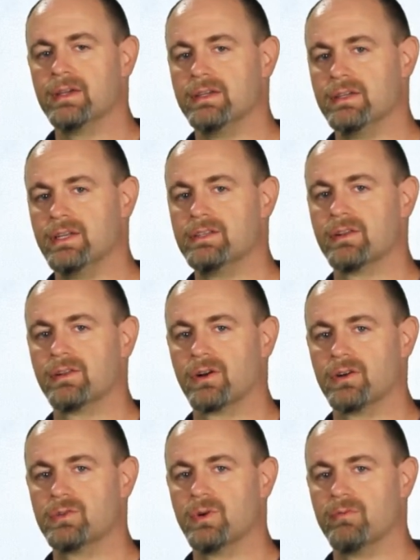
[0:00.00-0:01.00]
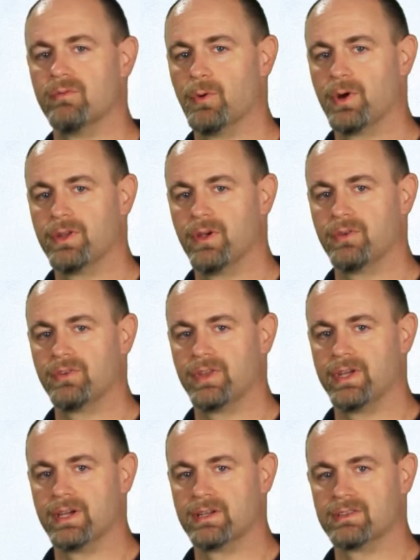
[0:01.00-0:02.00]
You need to learn to avoid those
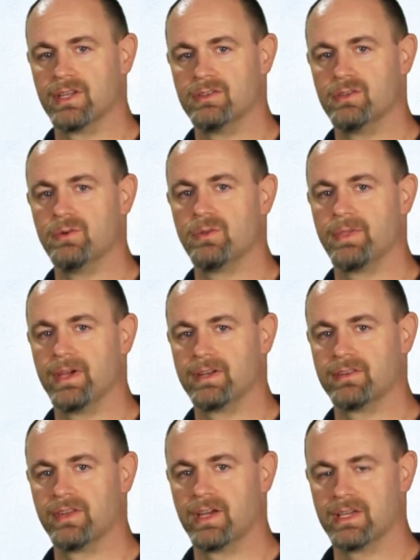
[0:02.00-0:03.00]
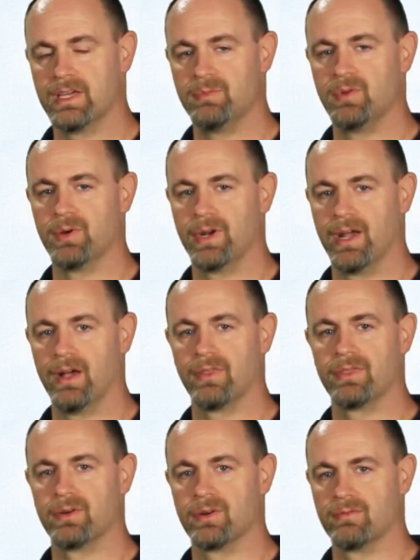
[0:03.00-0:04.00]
things and do things that keep you in a
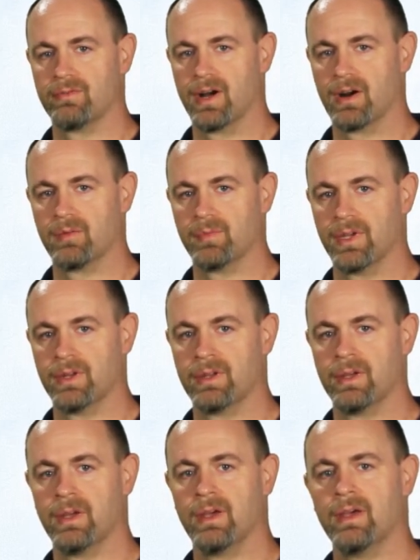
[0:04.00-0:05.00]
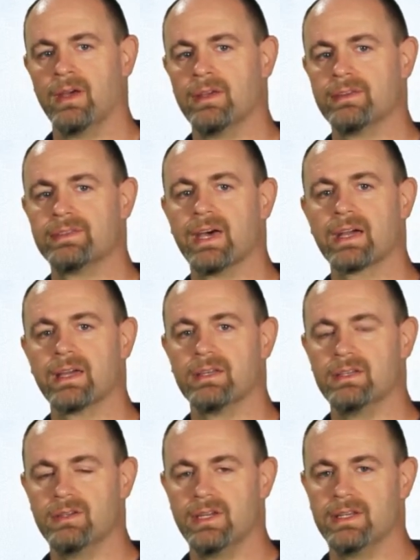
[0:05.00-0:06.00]
healthier environment.
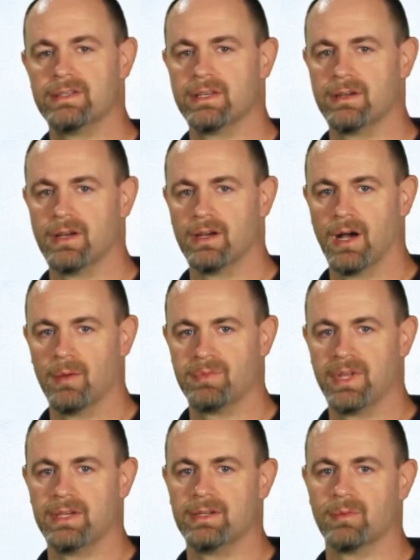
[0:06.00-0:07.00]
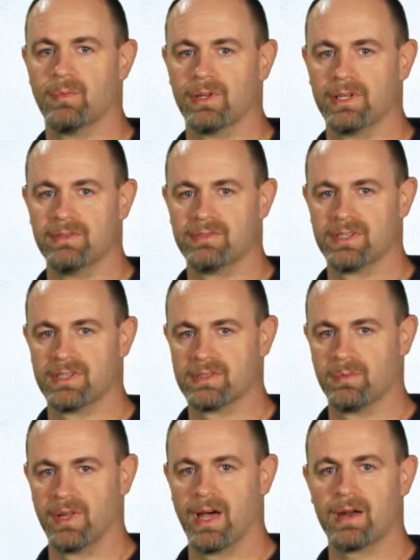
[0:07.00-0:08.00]
Second, you need to update your belief
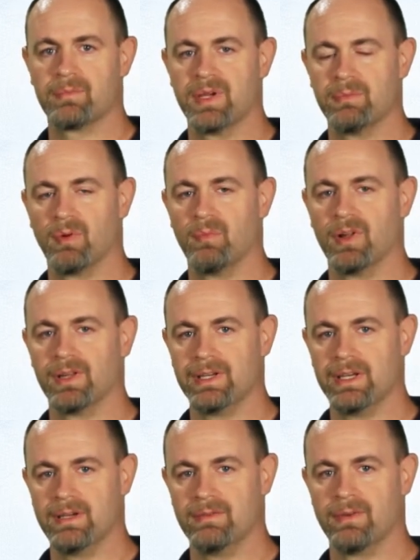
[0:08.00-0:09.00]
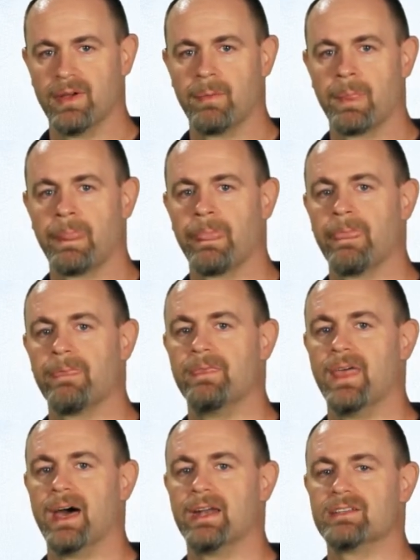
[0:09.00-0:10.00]
system. A lot of people believe
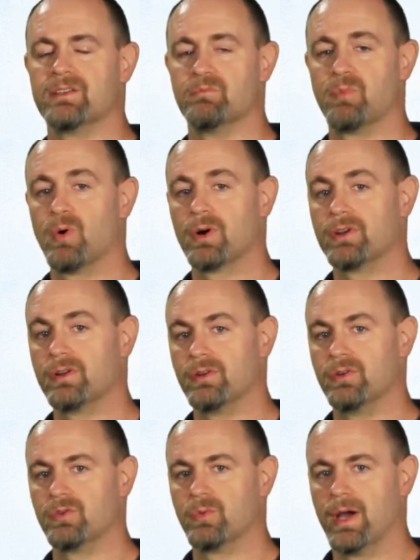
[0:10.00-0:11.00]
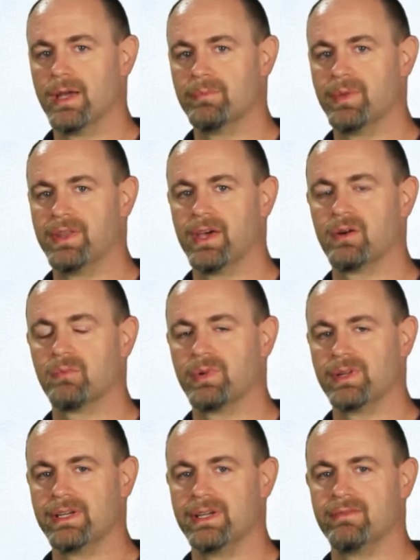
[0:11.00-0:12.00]
that it's important to lose weight, but they don't
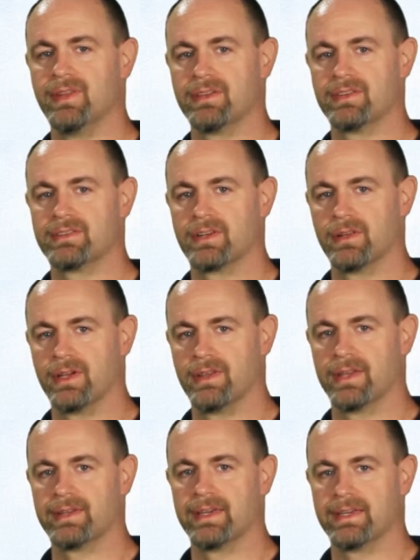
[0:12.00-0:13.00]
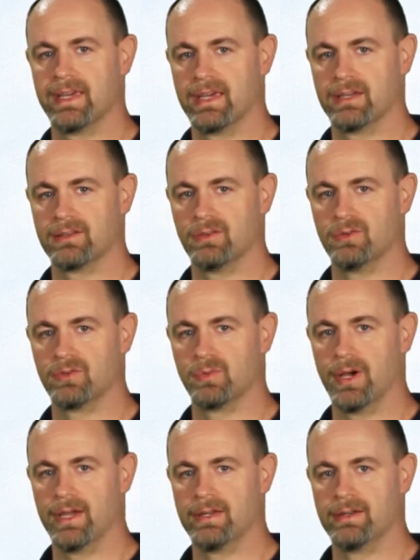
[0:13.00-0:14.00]
believe necessarily that they can lose
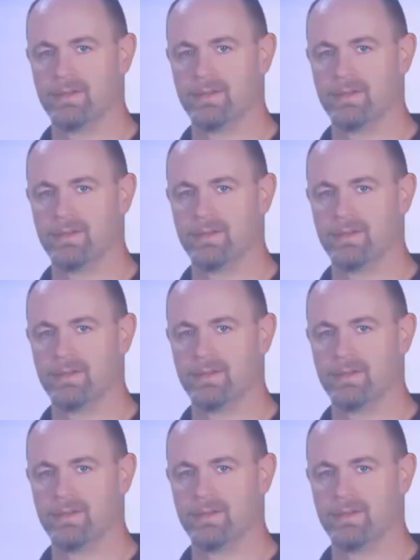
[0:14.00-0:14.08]
weight.